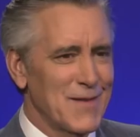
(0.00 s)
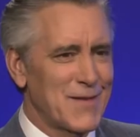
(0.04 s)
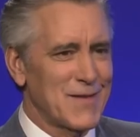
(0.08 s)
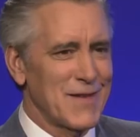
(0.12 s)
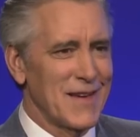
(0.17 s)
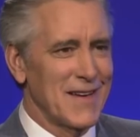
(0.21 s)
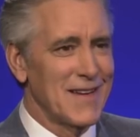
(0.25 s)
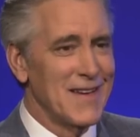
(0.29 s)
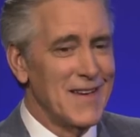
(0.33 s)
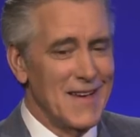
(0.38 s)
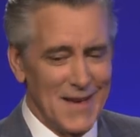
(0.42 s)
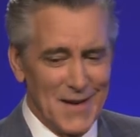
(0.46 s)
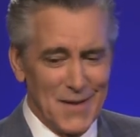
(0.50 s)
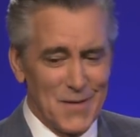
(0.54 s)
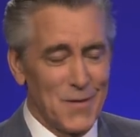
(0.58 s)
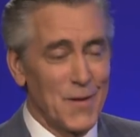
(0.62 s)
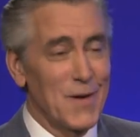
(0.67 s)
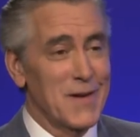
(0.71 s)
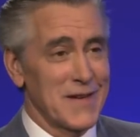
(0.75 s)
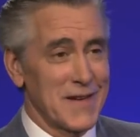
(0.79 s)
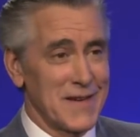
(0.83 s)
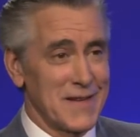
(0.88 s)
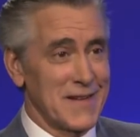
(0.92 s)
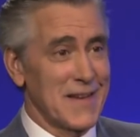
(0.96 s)
say,
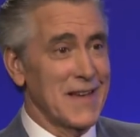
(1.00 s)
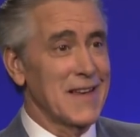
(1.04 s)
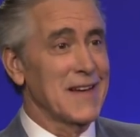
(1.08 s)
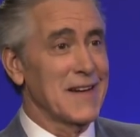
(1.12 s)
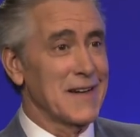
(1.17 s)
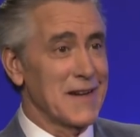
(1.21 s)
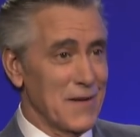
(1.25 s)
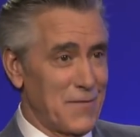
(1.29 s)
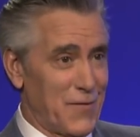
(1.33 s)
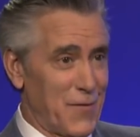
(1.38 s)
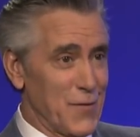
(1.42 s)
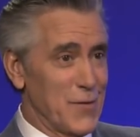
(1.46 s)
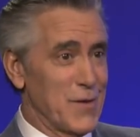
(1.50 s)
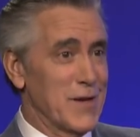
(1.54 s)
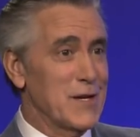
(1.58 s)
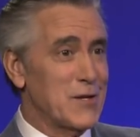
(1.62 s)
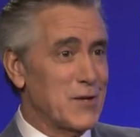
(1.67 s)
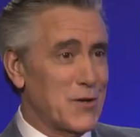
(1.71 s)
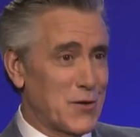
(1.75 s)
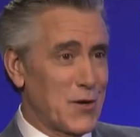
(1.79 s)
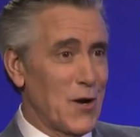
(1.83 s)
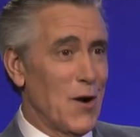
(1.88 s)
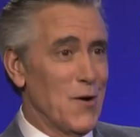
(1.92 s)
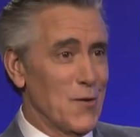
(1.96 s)
well, you needed it for this
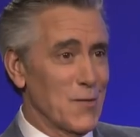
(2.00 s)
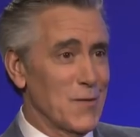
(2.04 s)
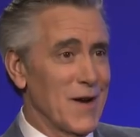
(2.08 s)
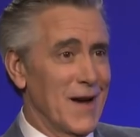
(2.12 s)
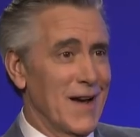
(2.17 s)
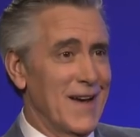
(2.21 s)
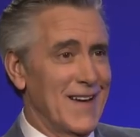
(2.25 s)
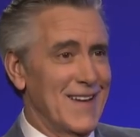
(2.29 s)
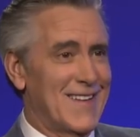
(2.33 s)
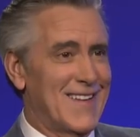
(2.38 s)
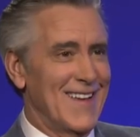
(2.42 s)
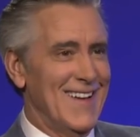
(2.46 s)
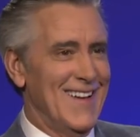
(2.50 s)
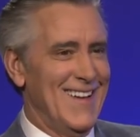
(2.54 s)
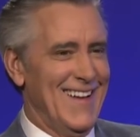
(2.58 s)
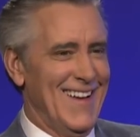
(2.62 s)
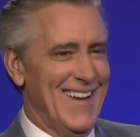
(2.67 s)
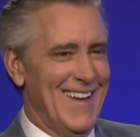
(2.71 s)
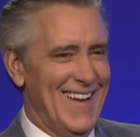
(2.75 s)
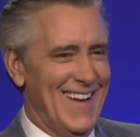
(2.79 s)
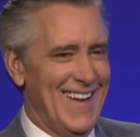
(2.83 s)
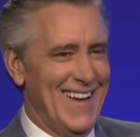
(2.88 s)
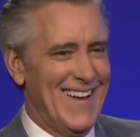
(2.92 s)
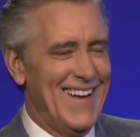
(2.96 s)
show, right?
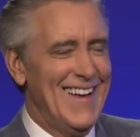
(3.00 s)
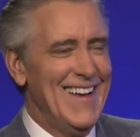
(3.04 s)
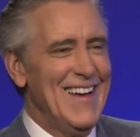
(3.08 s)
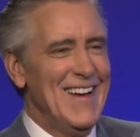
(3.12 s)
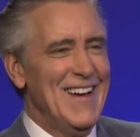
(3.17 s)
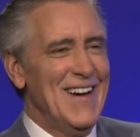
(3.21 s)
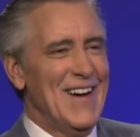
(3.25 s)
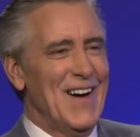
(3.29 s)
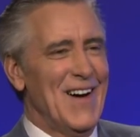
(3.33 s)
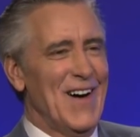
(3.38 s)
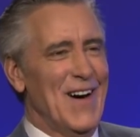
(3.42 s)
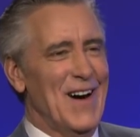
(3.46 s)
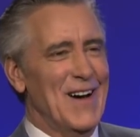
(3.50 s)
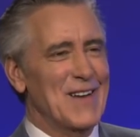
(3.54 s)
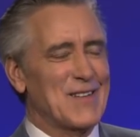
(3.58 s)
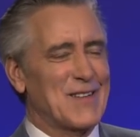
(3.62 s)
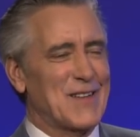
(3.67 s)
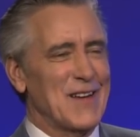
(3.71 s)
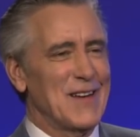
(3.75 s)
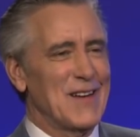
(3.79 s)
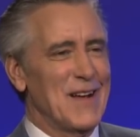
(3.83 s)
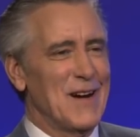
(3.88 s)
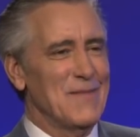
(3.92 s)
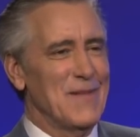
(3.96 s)

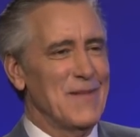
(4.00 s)
Austin, how